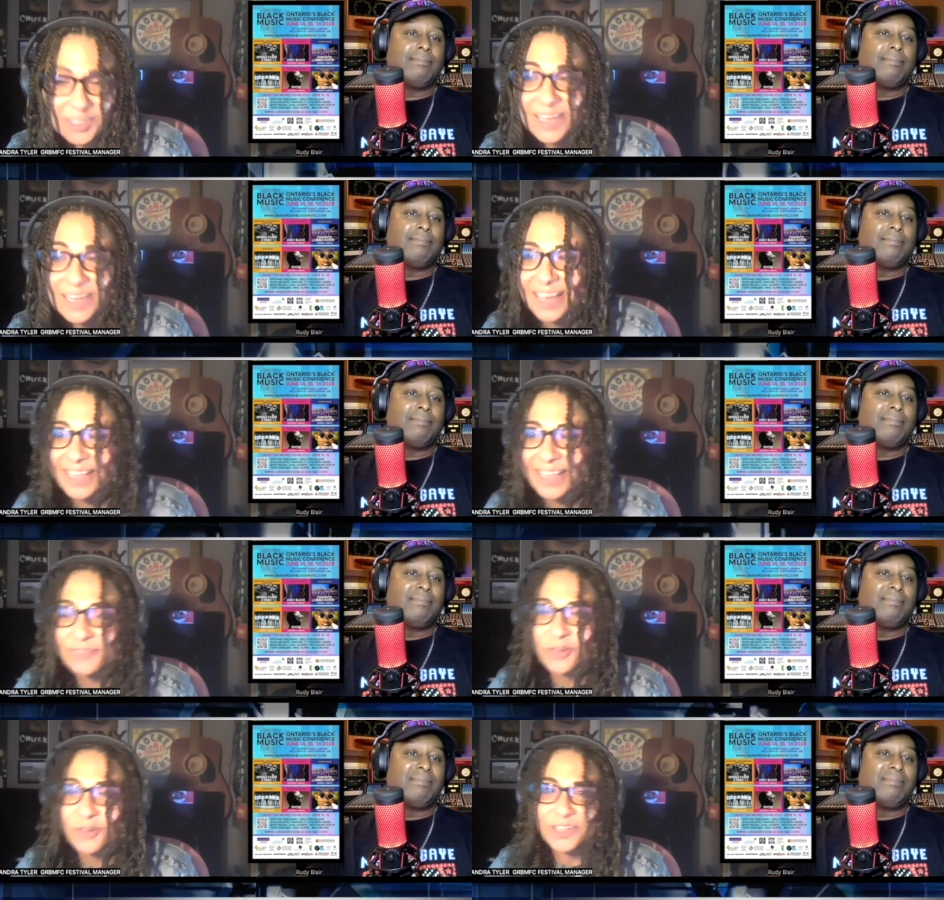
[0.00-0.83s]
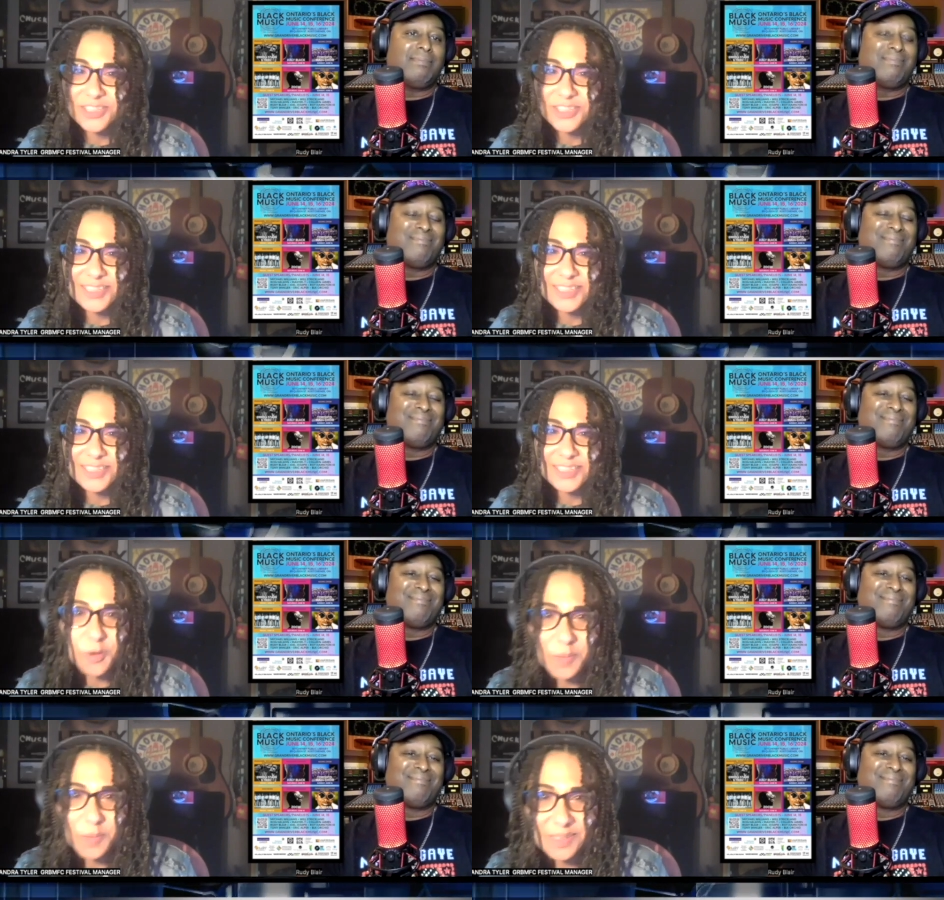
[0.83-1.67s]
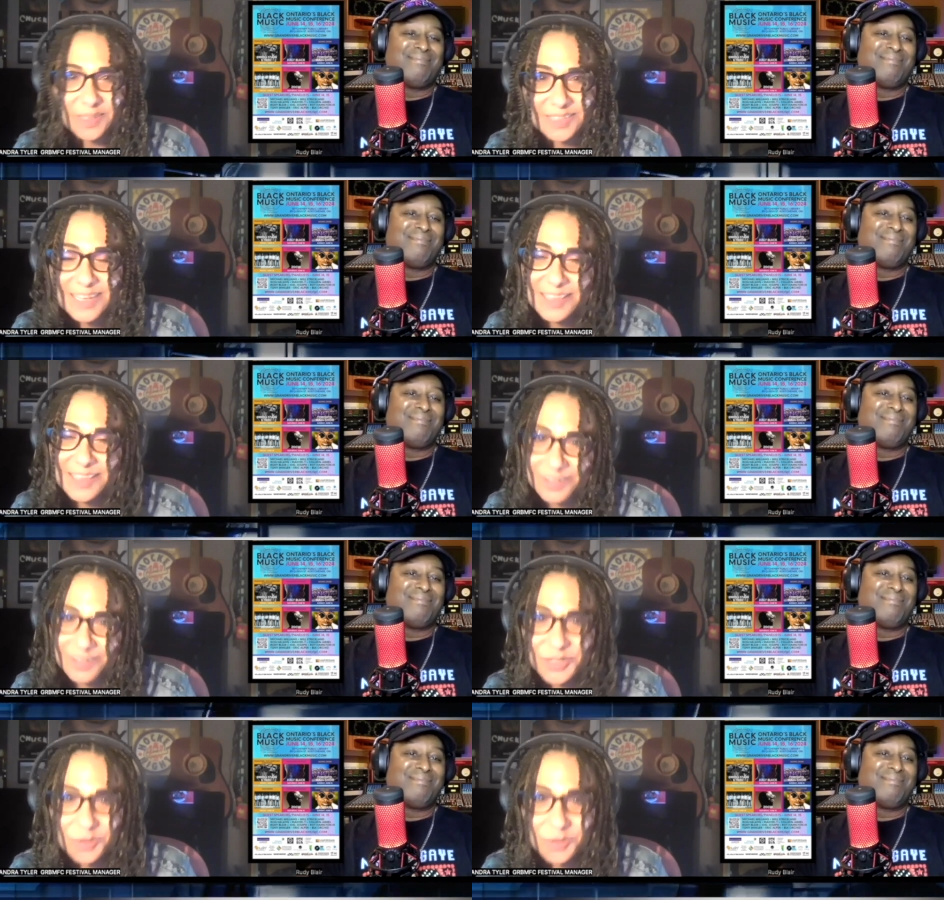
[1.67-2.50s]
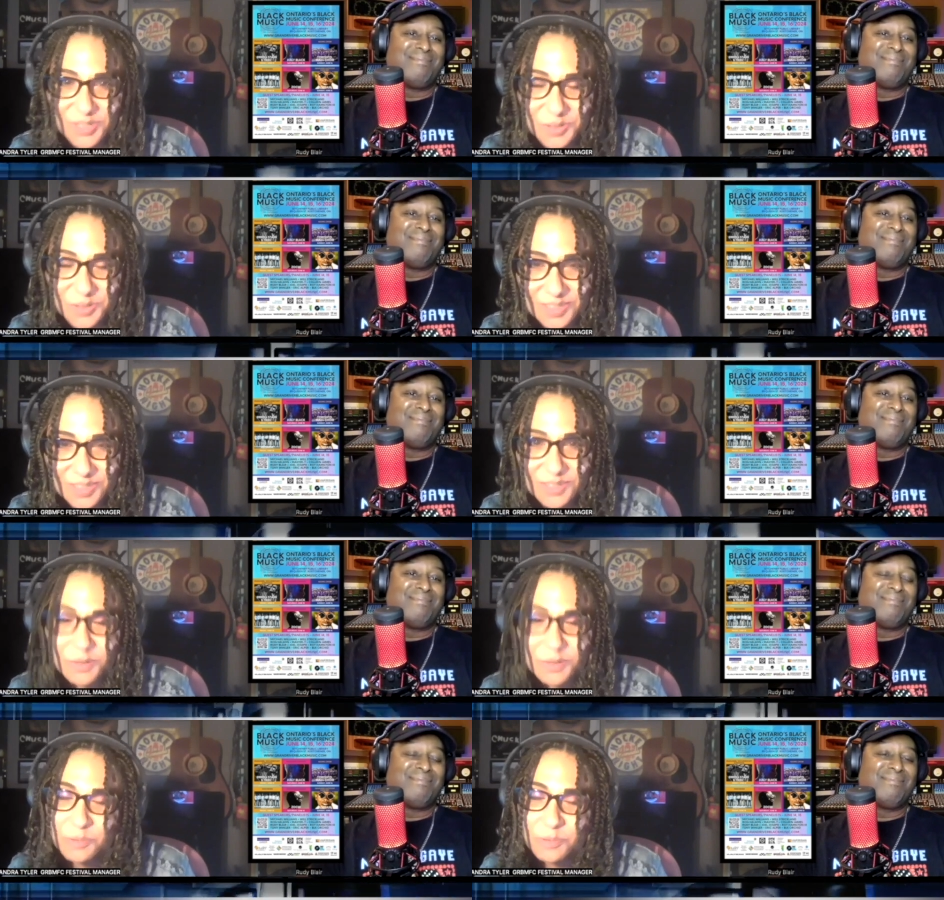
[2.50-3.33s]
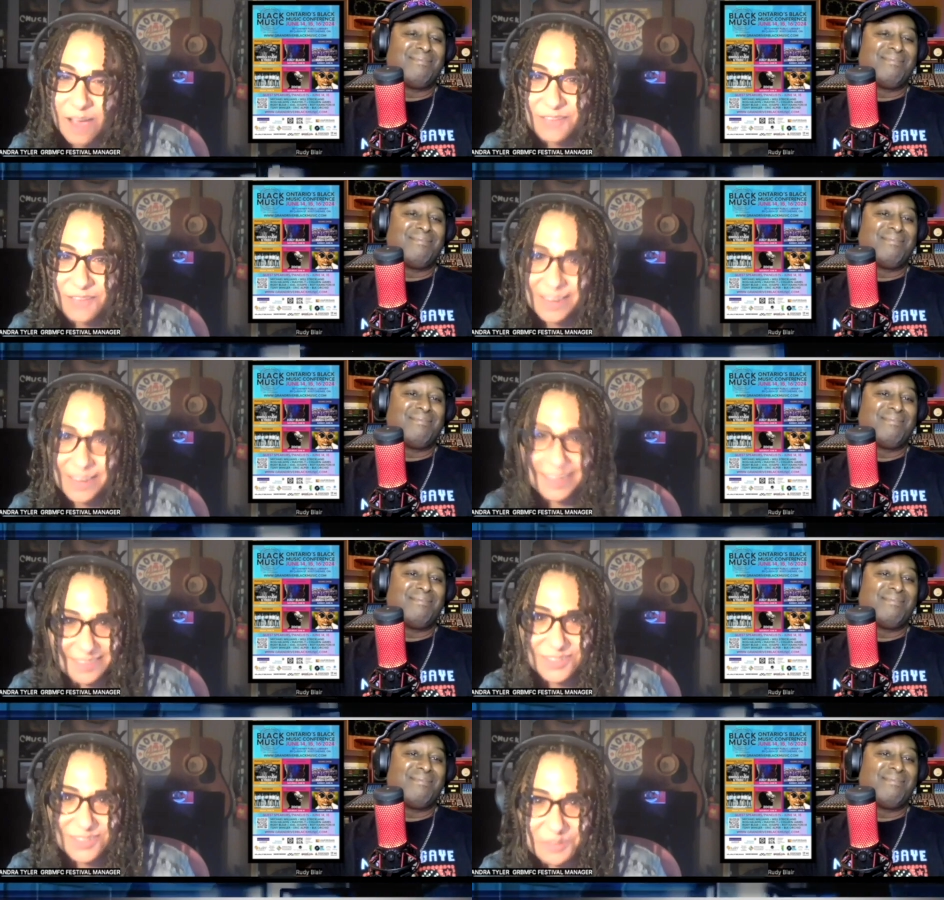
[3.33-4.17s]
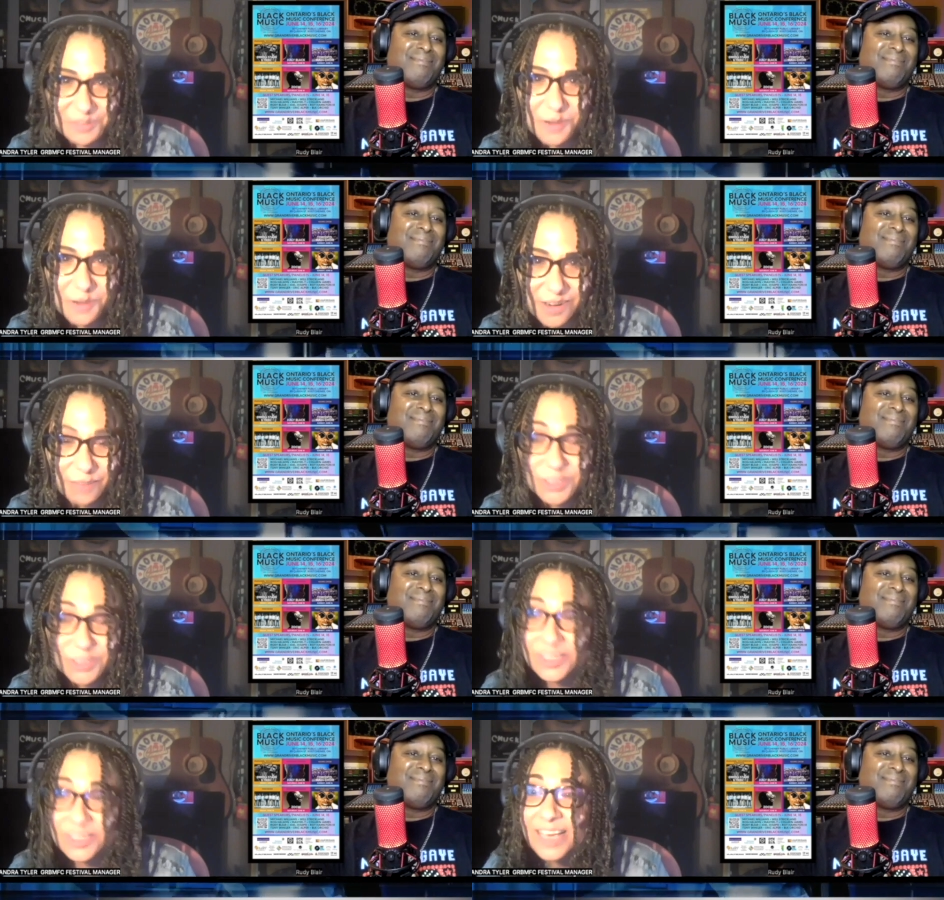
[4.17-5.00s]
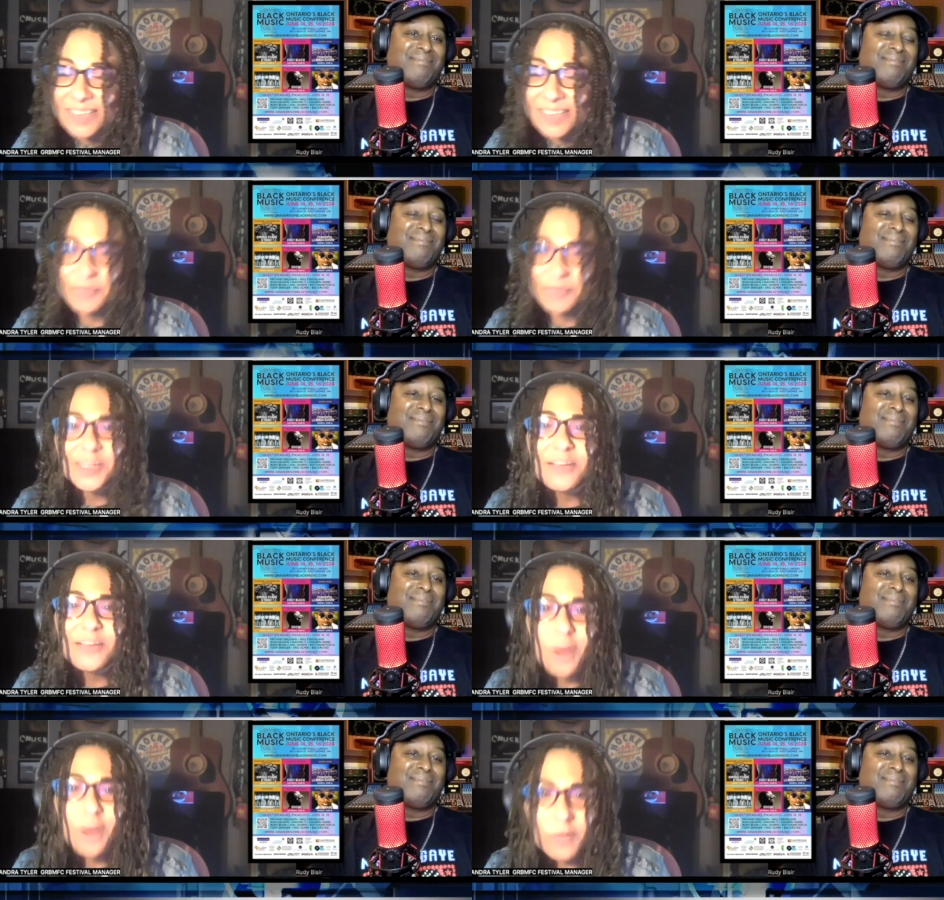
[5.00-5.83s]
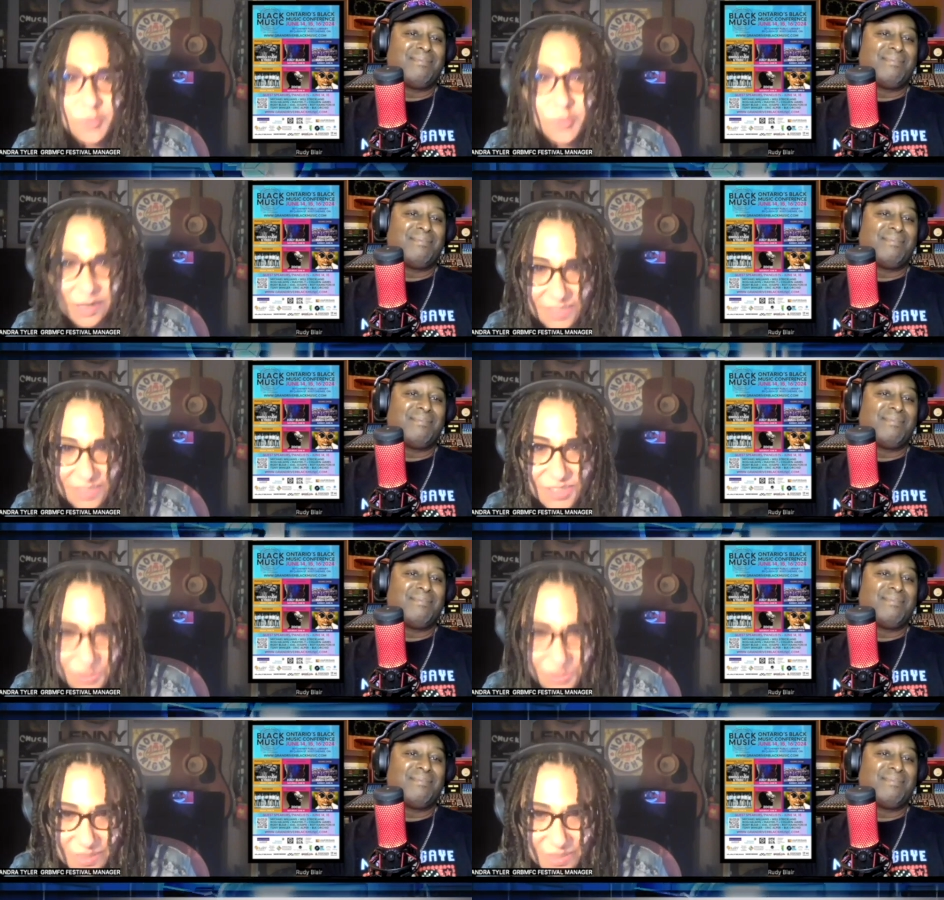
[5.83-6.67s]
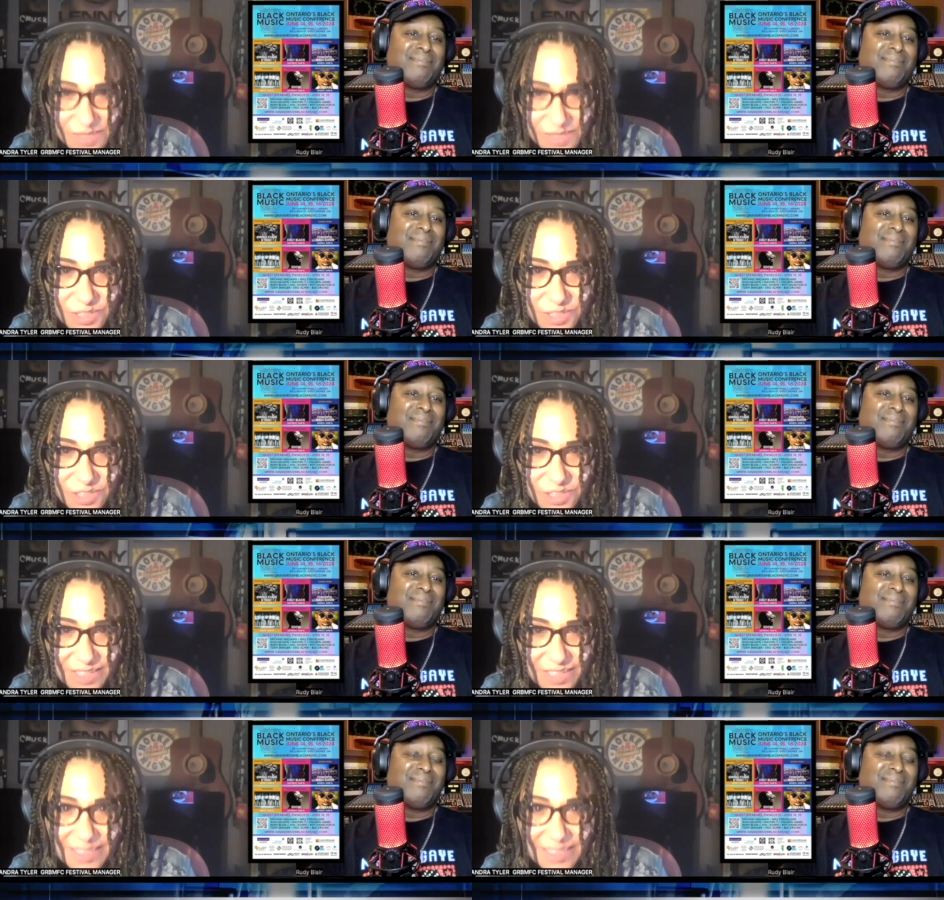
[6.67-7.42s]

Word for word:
Speaker 1: and they have graciously opened their doors to us to do a private industry party, which is something I've always wanted to do in this region